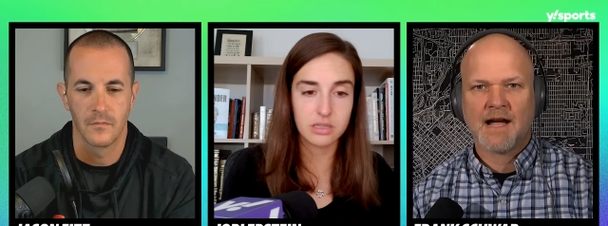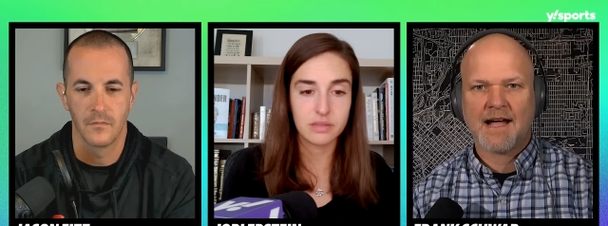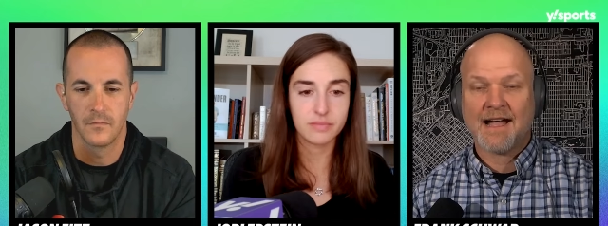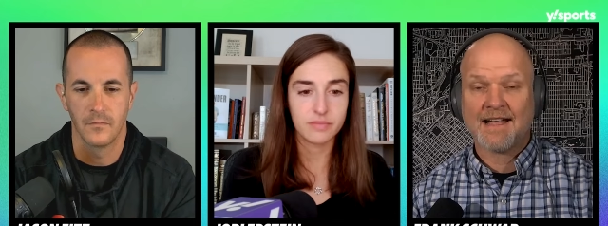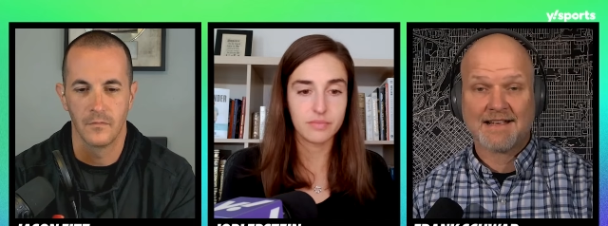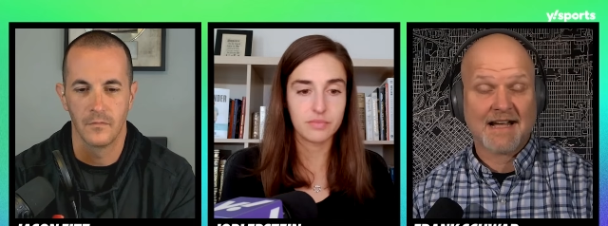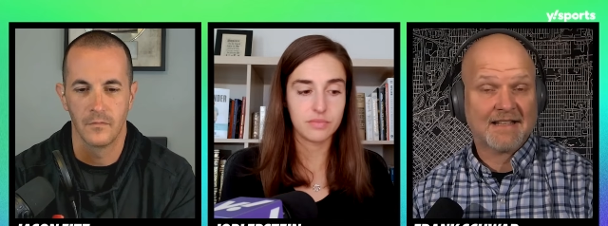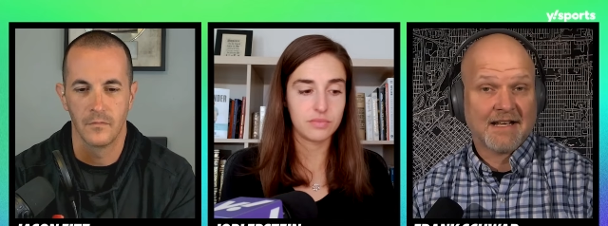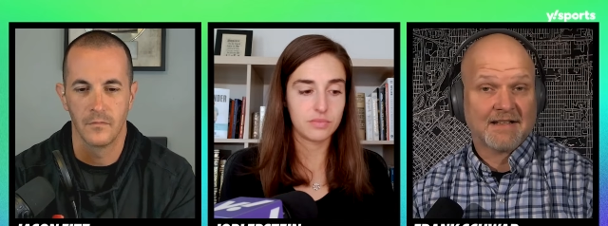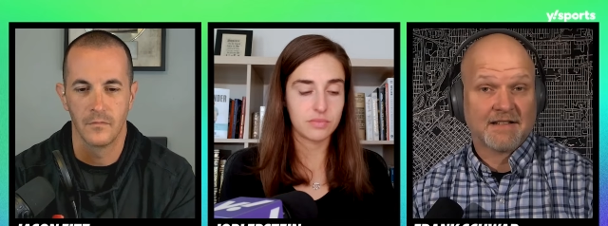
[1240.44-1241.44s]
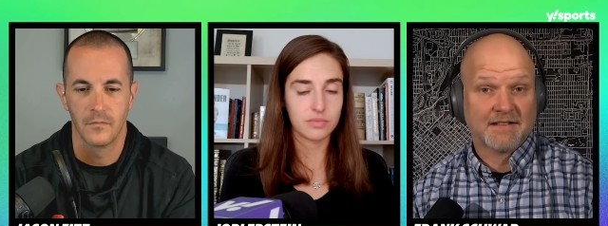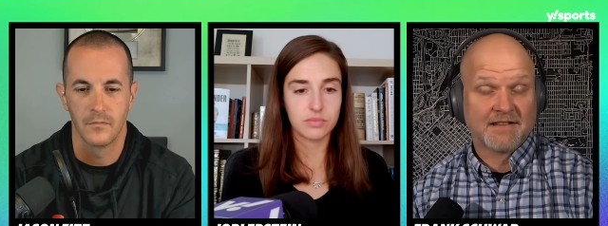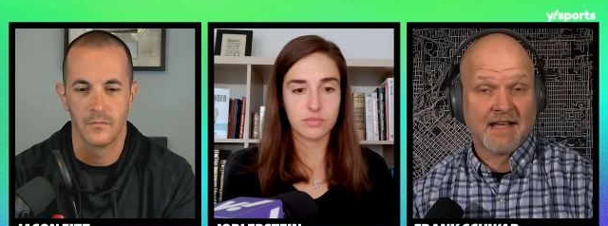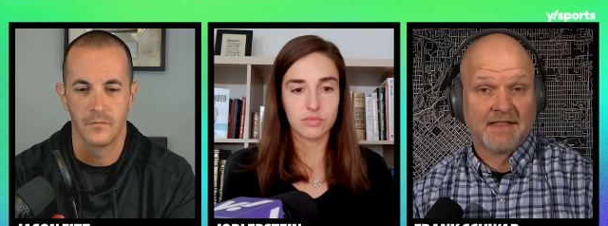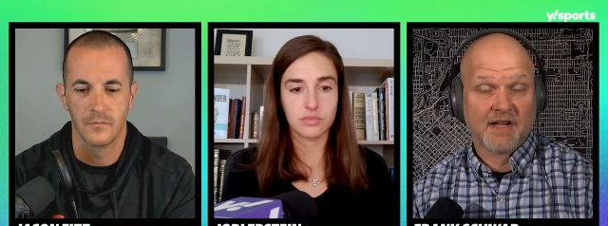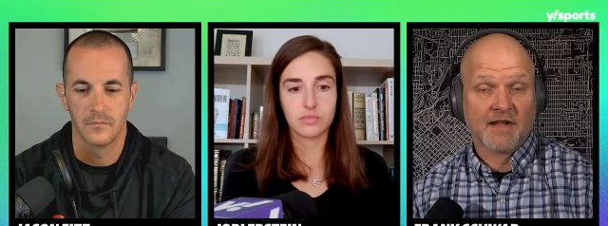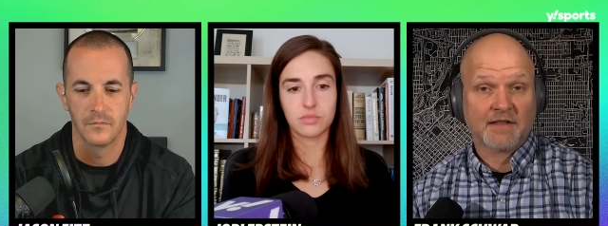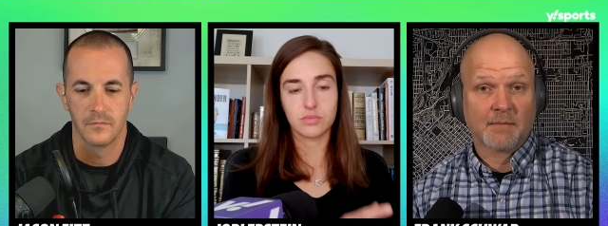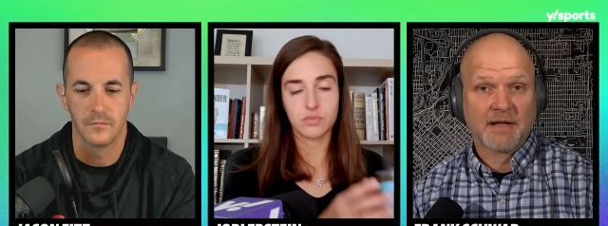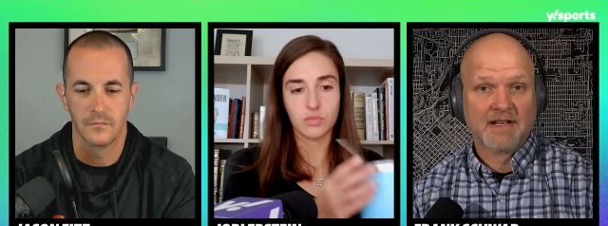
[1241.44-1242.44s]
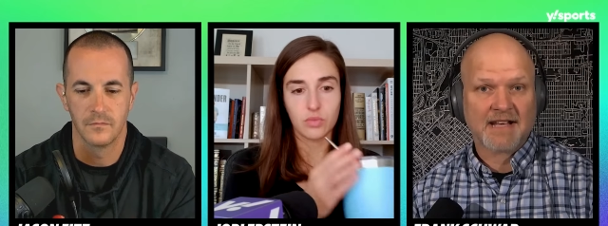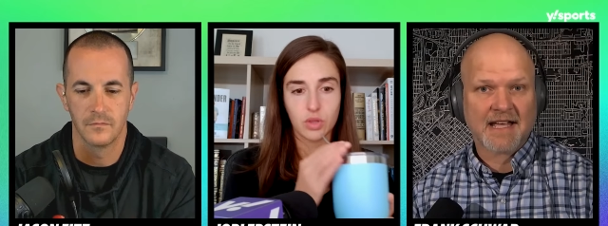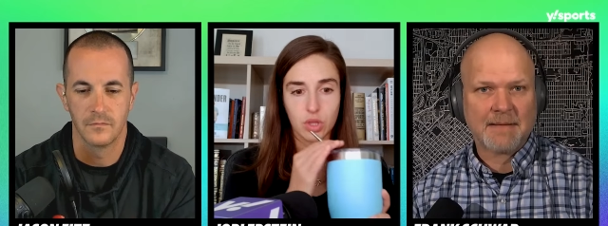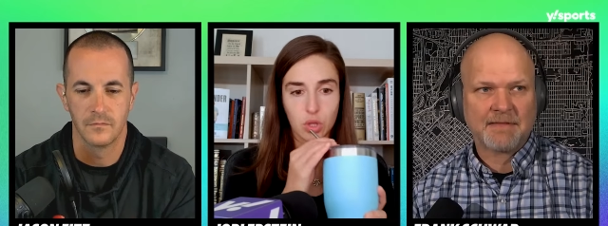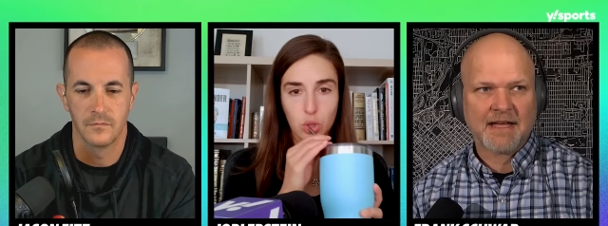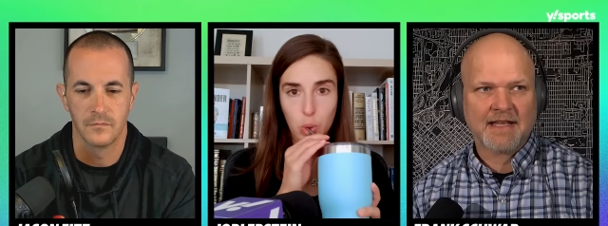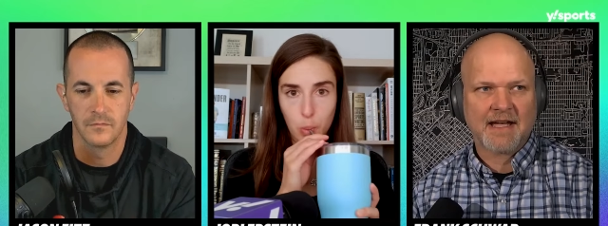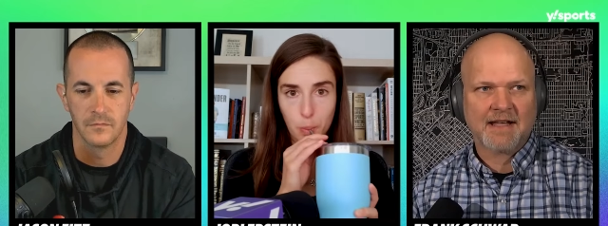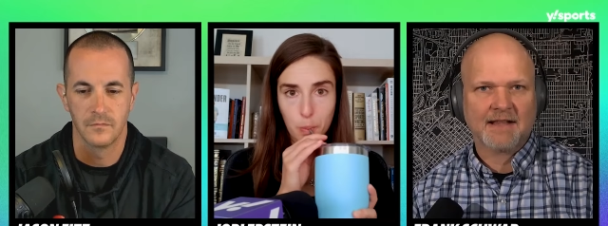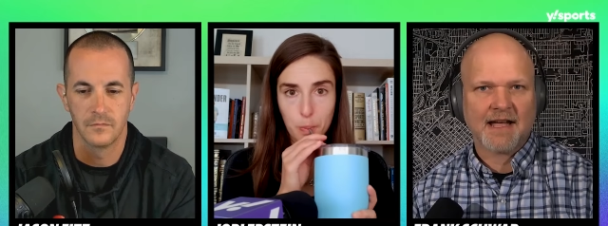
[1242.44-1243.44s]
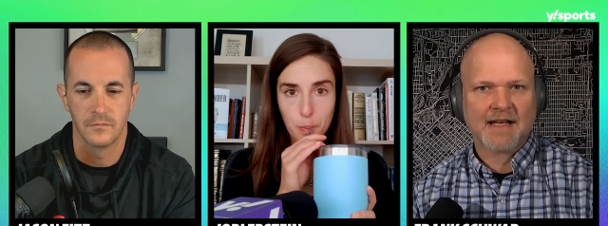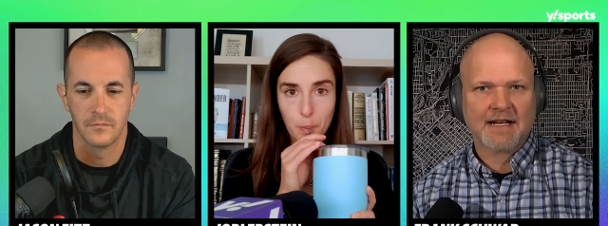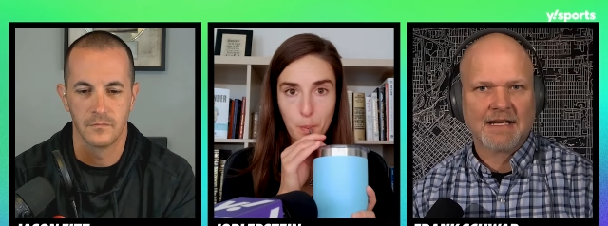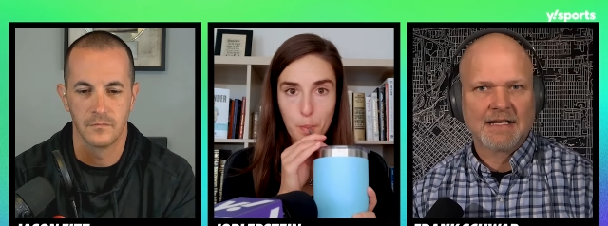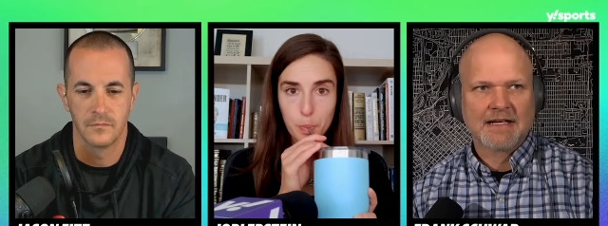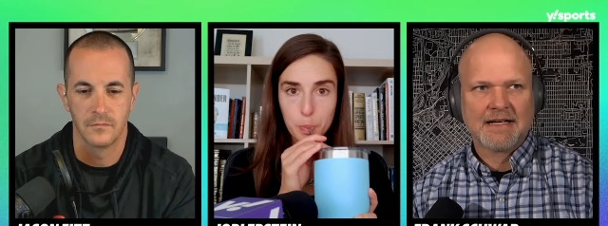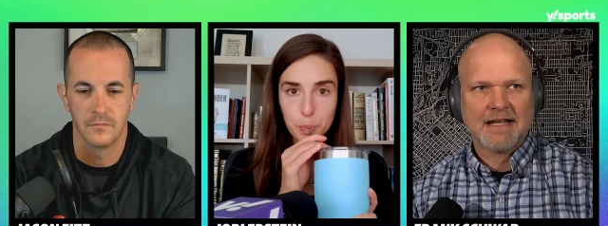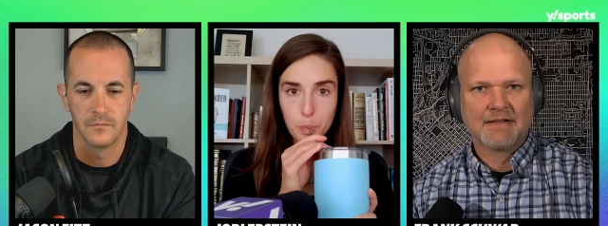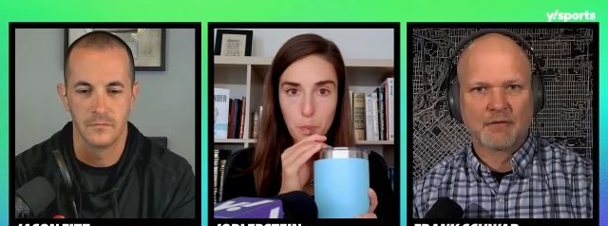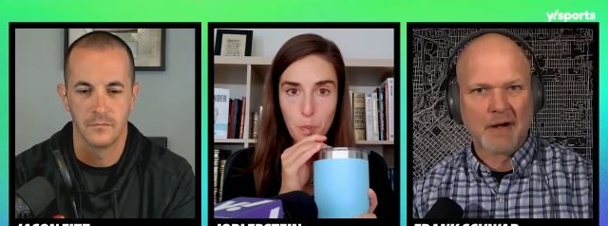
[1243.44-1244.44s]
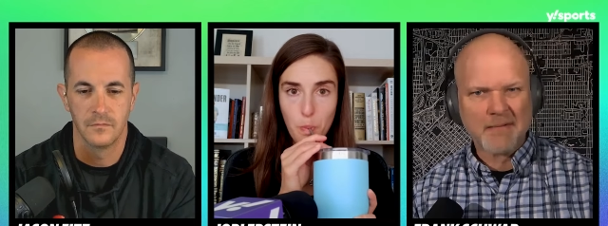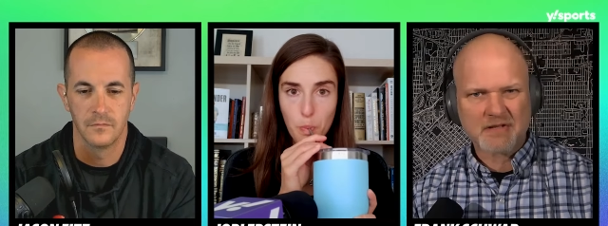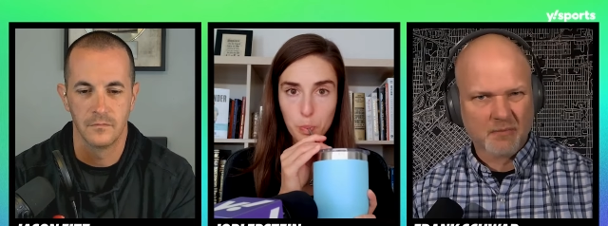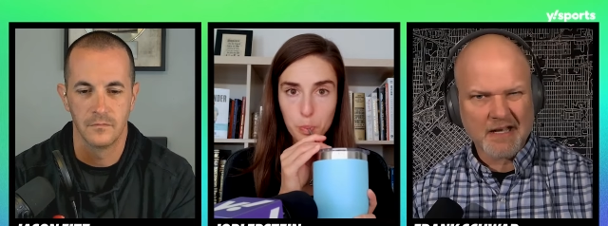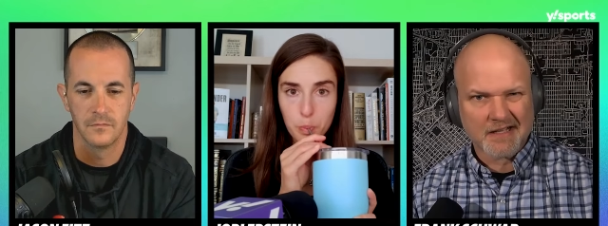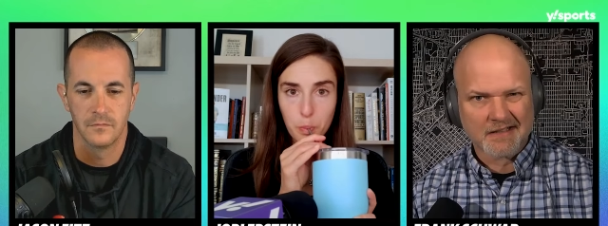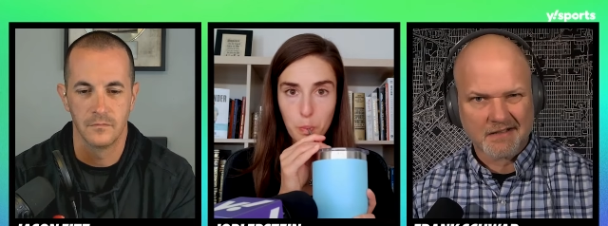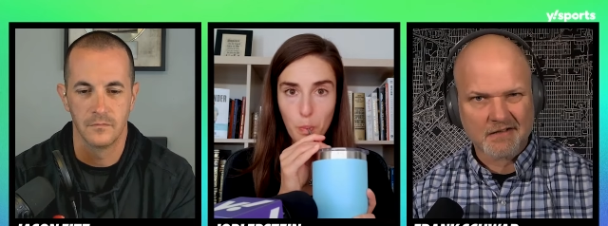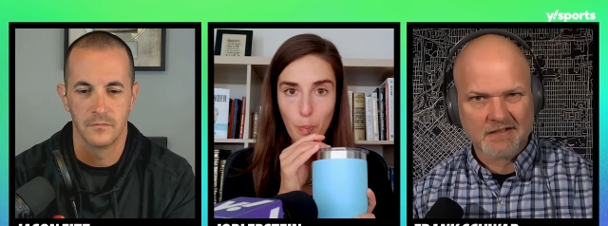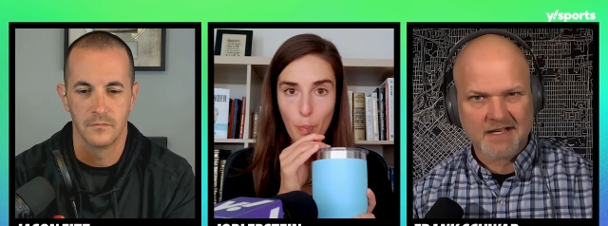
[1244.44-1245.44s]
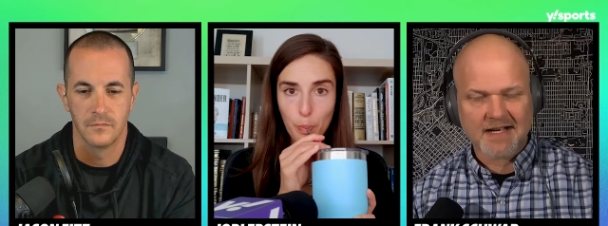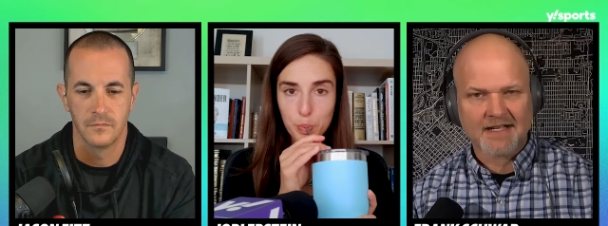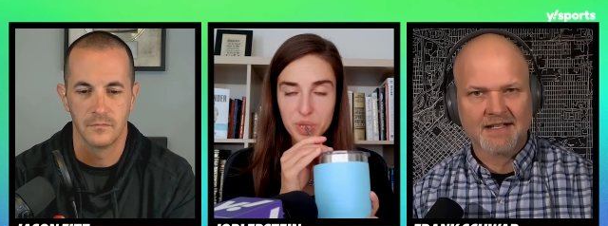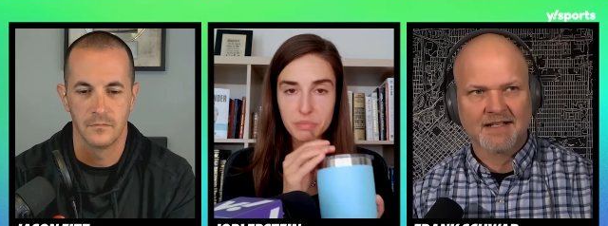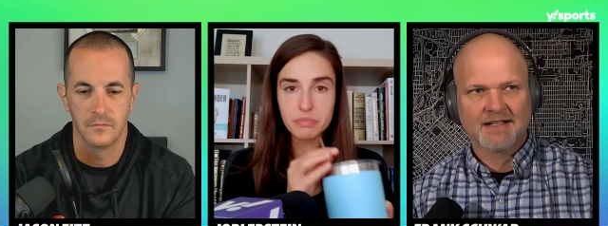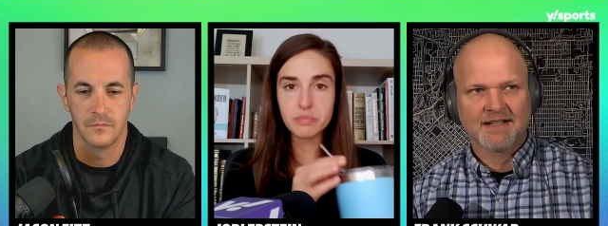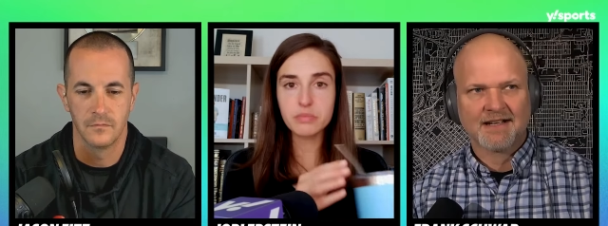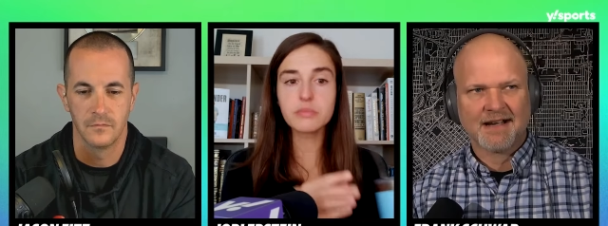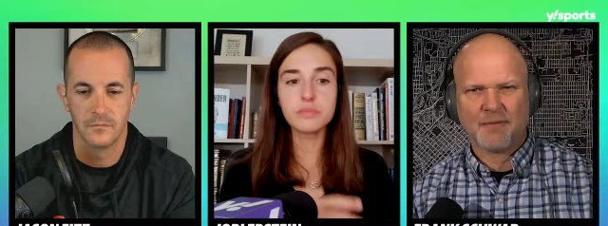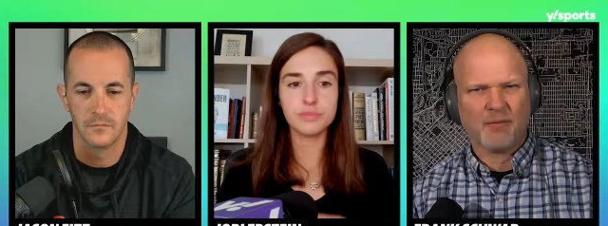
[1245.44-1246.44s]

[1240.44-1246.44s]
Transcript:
Speaker 1: I, I, I like the, that thought there, because I keep thinking, like, if the Rams win Thursday, I,